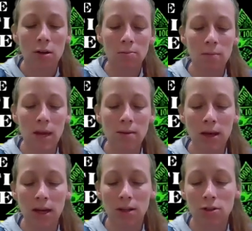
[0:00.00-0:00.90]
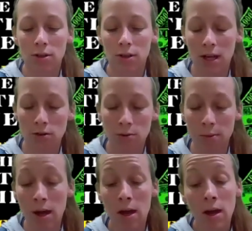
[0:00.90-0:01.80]
Maybe, Turtle had to
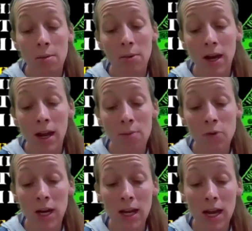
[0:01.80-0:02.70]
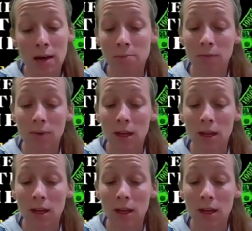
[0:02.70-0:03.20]
admit, but I am what I am,